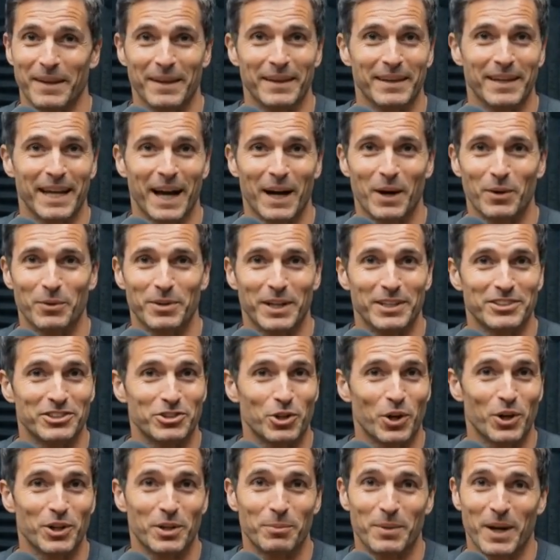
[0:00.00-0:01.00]
Now let's
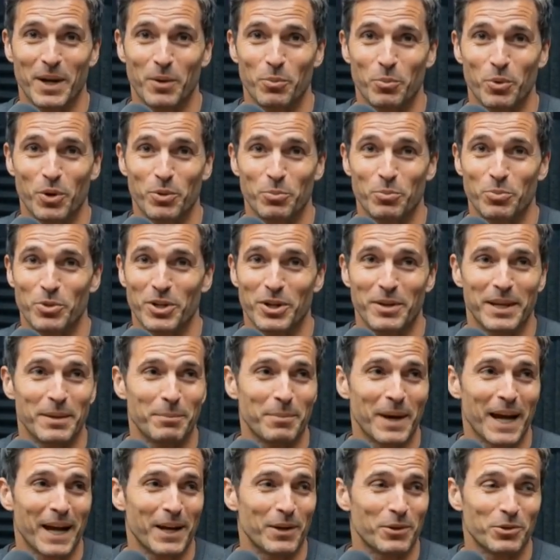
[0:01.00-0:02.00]
talk about what really
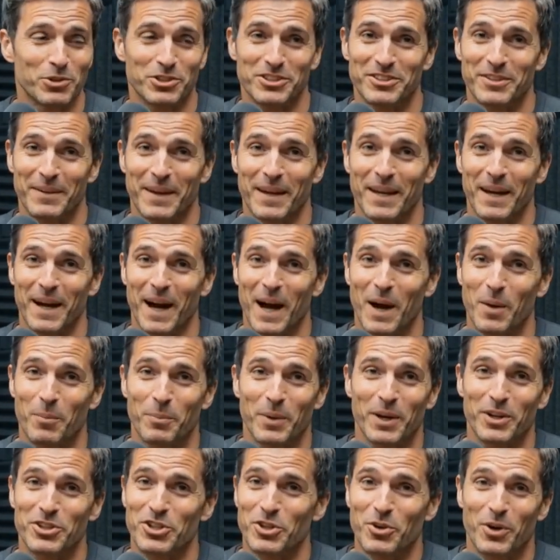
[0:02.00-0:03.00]
matters, how
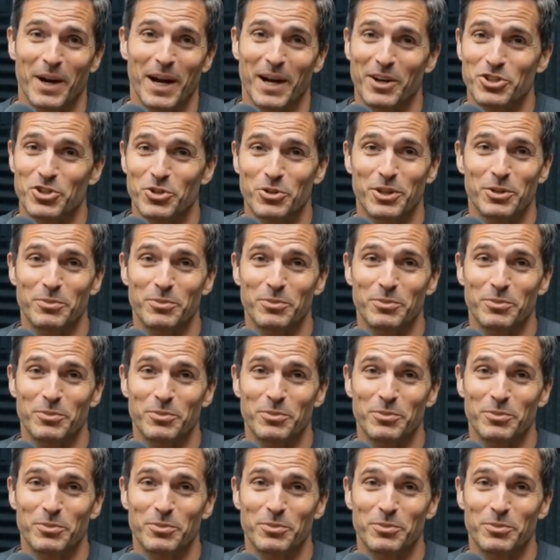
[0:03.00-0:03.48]
much you're actually